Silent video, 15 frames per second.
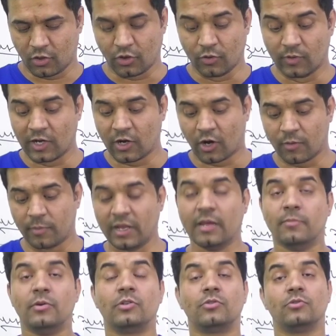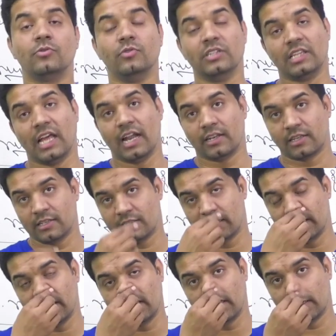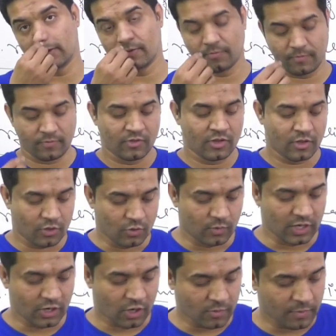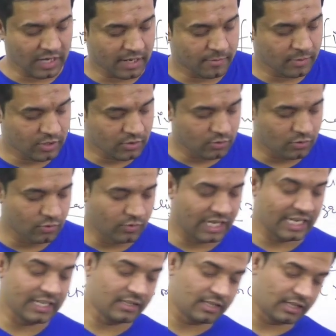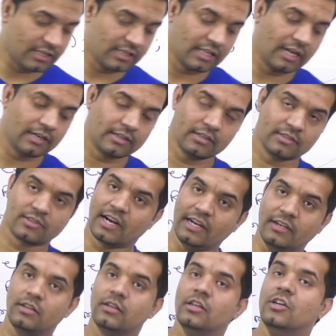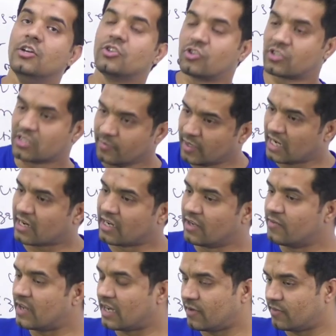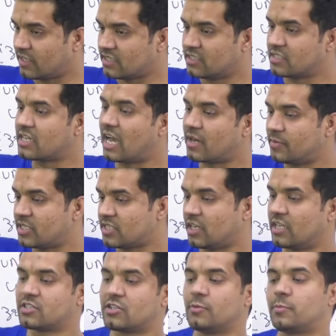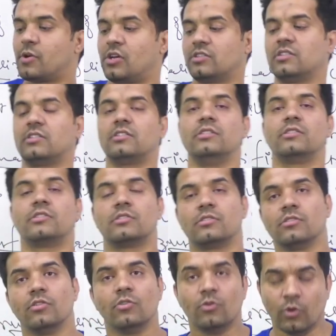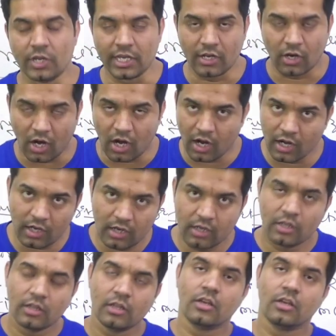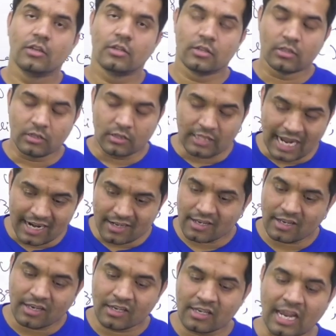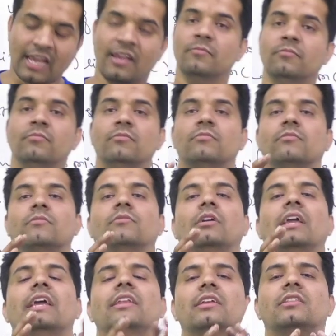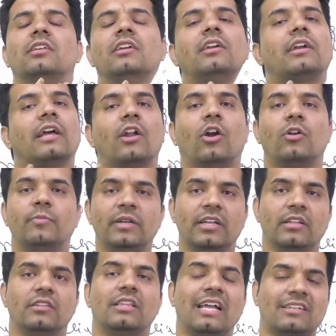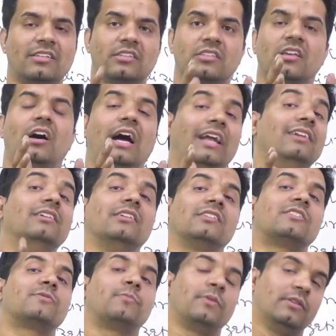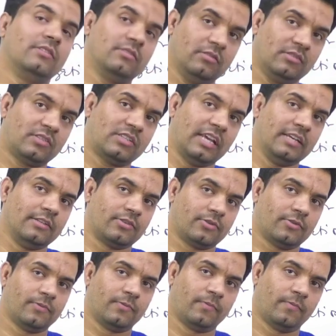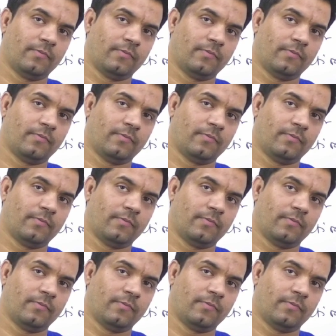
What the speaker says: No, you will not be able to do in that case anything. You will not be able to do anything in that case, right? So similarly, whenever this garbage collection process is going on, that time anything cannot be done. That is the ideal stage,